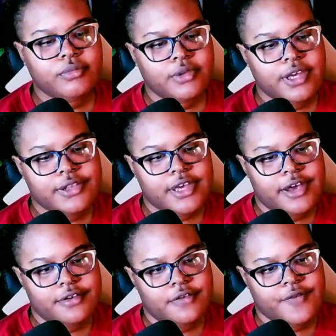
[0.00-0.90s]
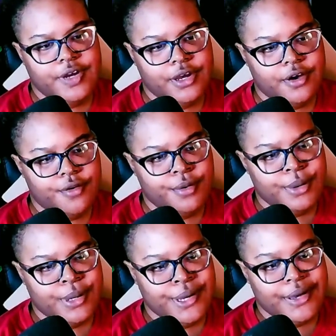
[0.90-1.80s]
At the end of the video,
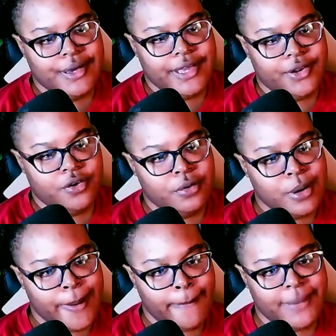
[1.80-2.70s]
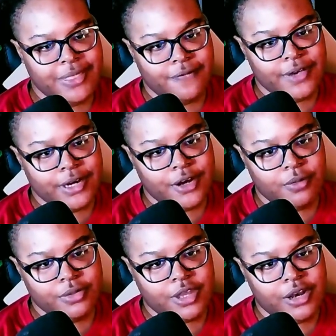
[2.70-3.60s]
it'll be the video
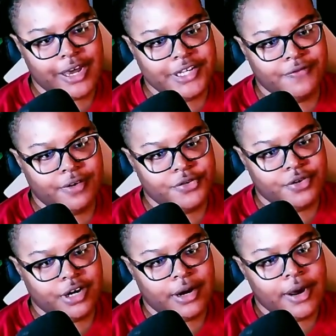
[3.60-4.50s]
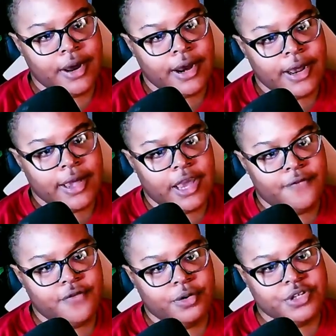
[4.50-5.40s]
with a nice filter and
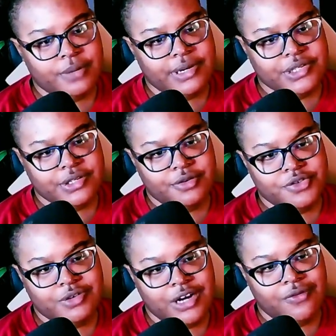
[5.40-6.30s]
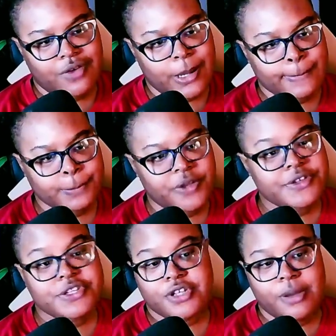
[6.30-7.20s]
focus on Mexico 21 with
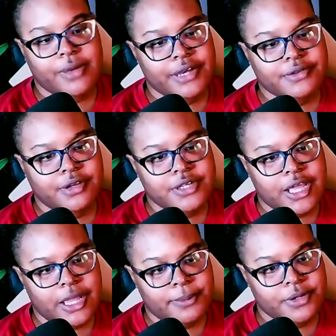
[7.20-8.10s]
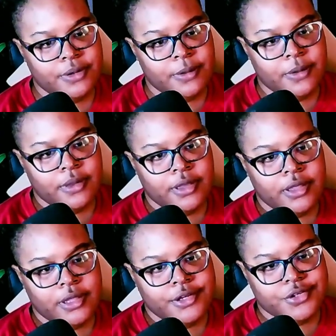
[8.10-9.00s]
some nicely timed
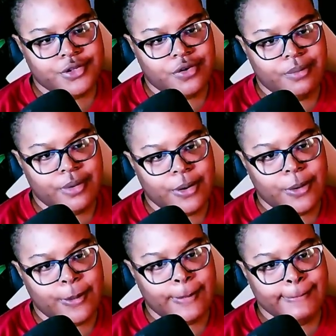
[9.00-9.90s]
slow mo,